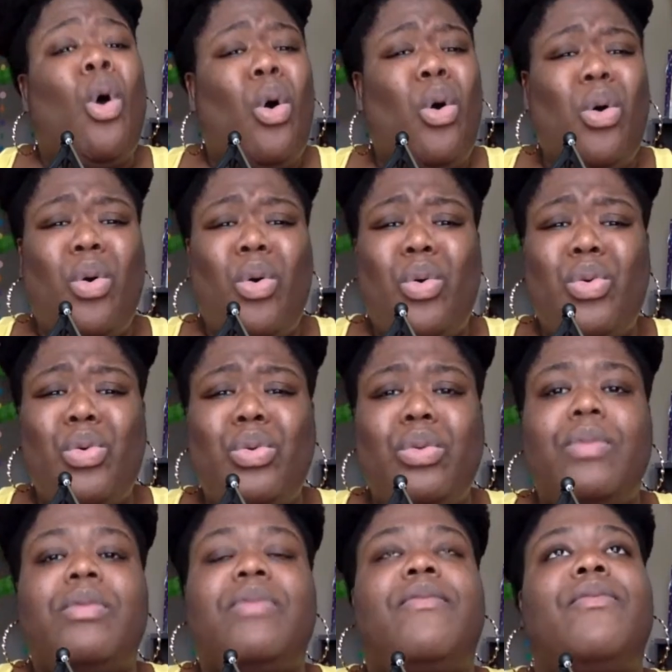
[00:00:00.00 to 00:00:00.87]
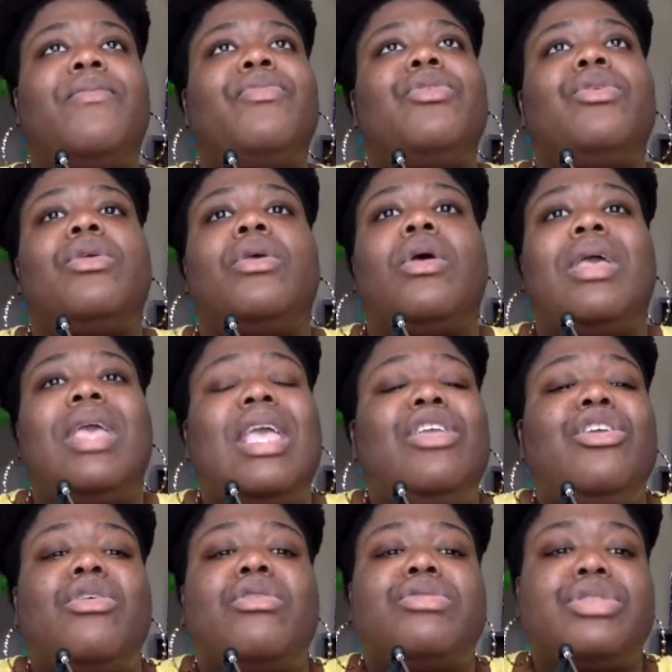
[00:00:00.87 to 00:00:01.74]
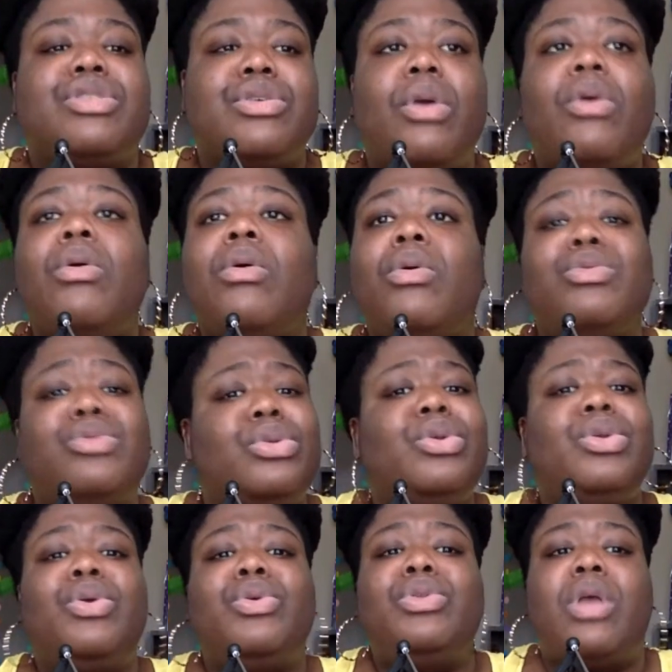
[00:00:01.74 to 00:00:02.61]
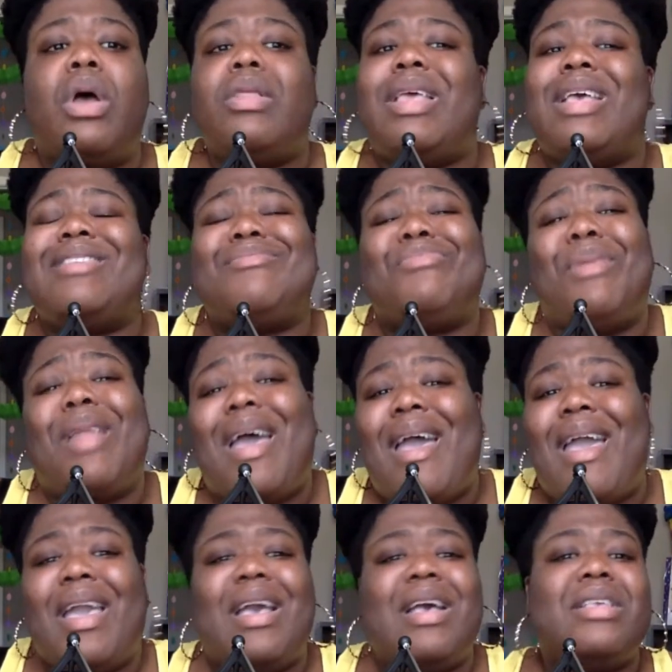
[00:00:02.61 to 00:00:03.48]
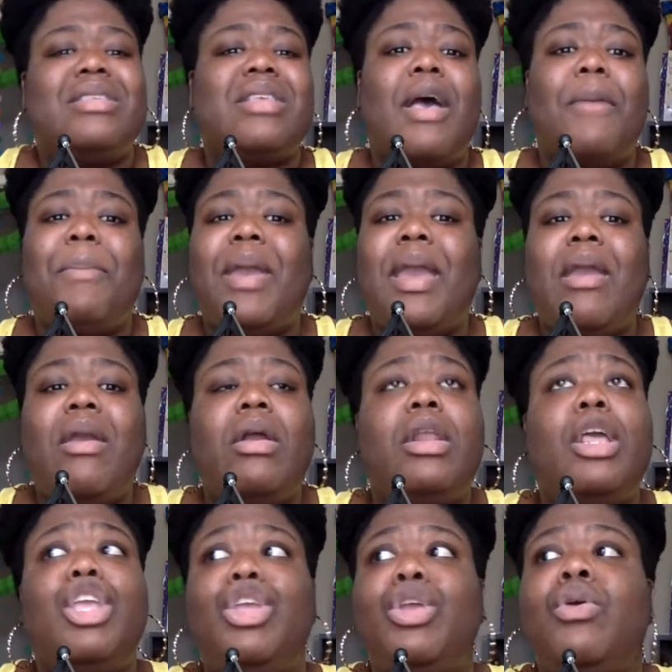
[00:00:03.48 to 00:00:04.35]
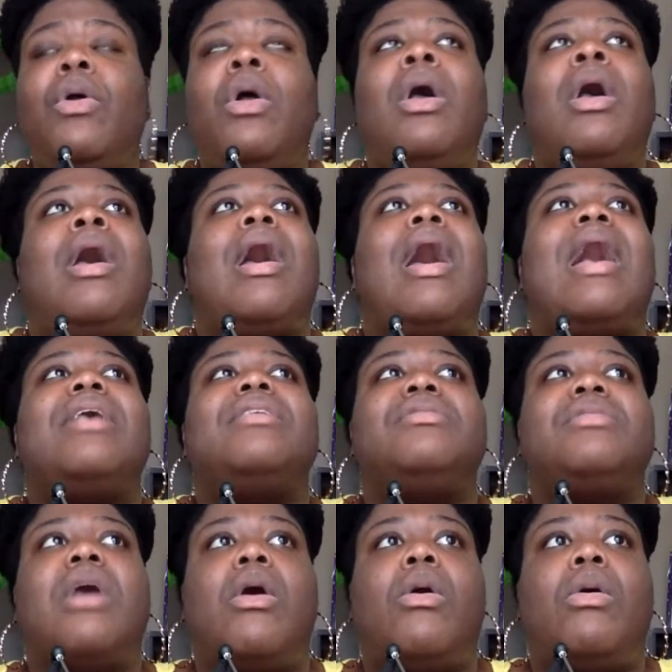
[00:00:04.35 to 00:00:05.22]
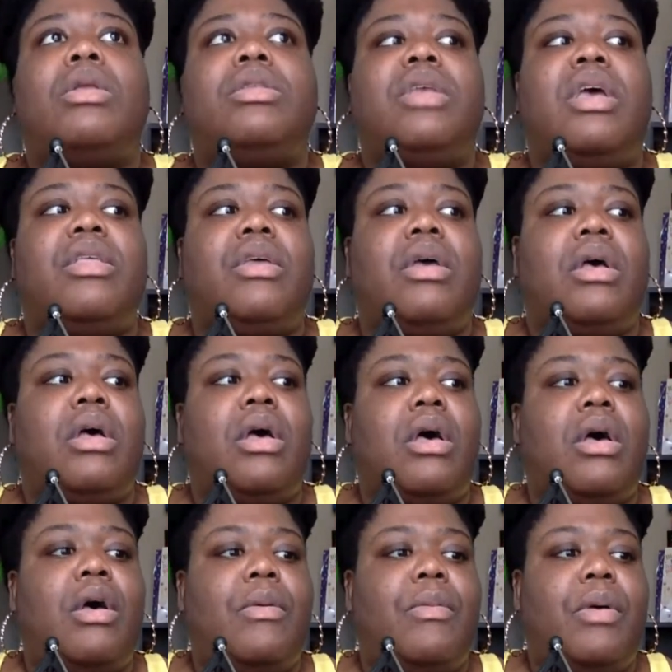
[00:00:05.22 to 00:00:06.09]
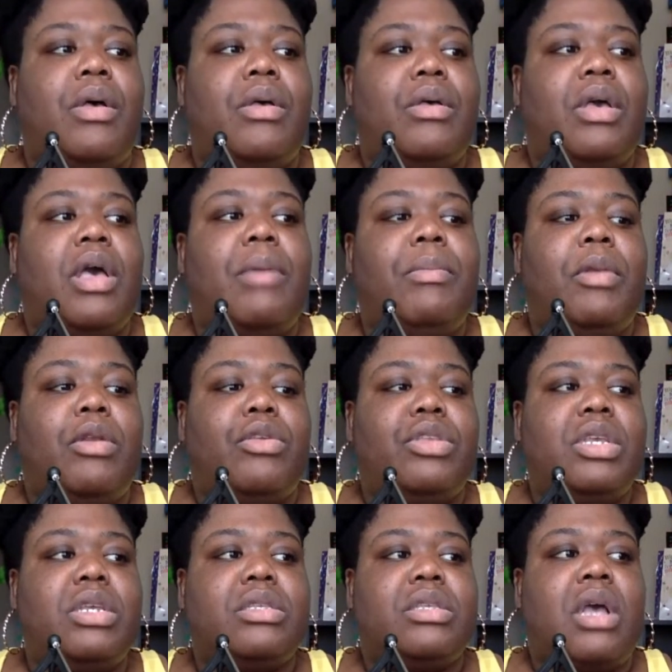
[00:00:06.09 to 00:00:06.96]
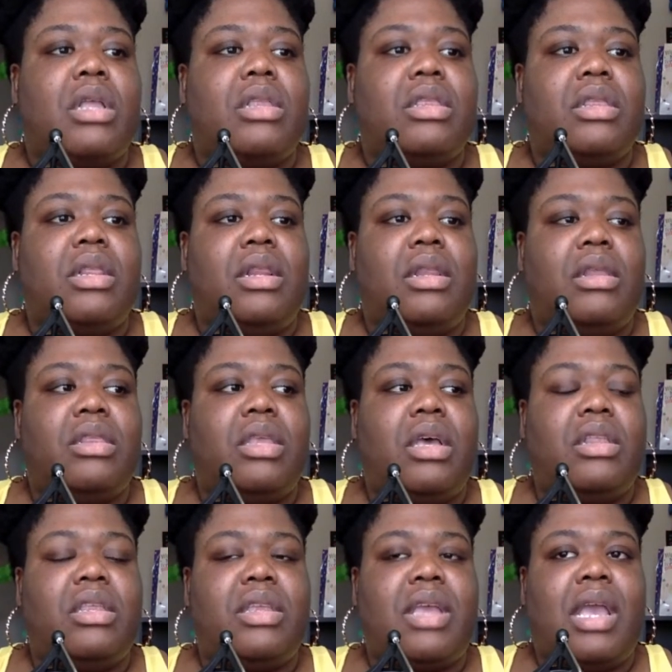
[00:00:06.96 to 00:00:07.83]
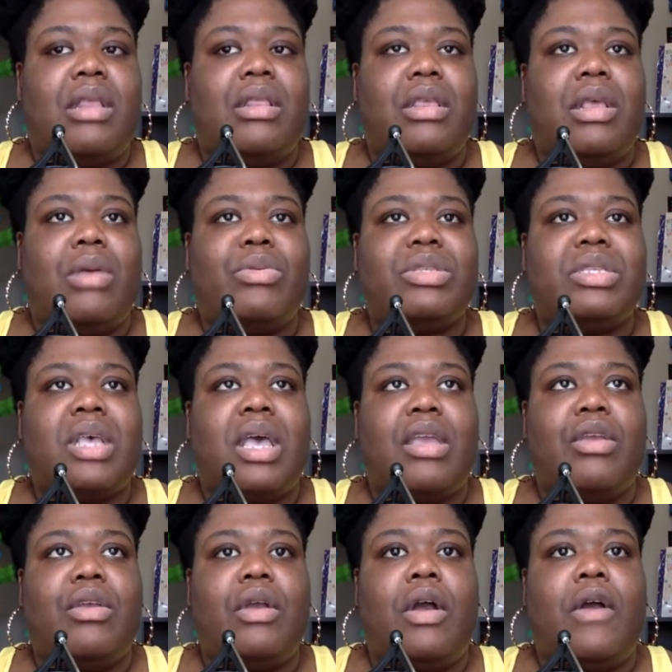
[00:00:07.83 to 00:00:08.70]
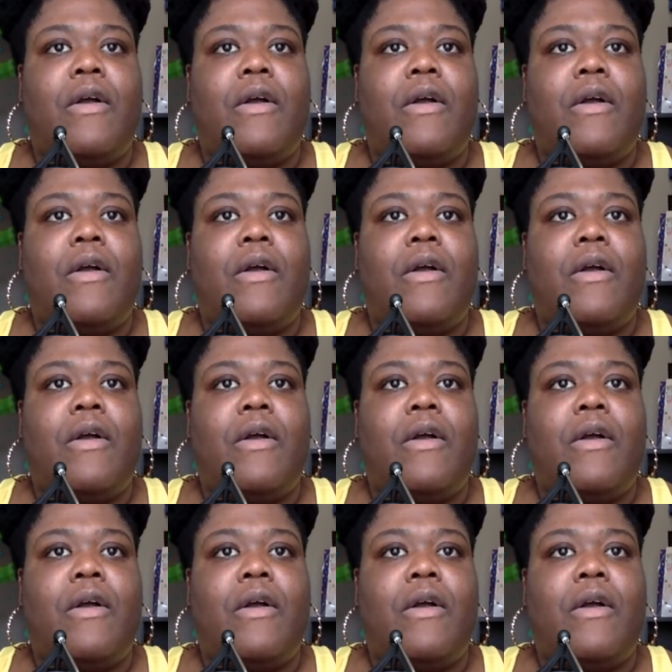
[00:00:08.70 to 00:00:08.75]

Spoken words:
who in your circle do you know that's black? Because apparently I saw another comment on TikTok the other night that was like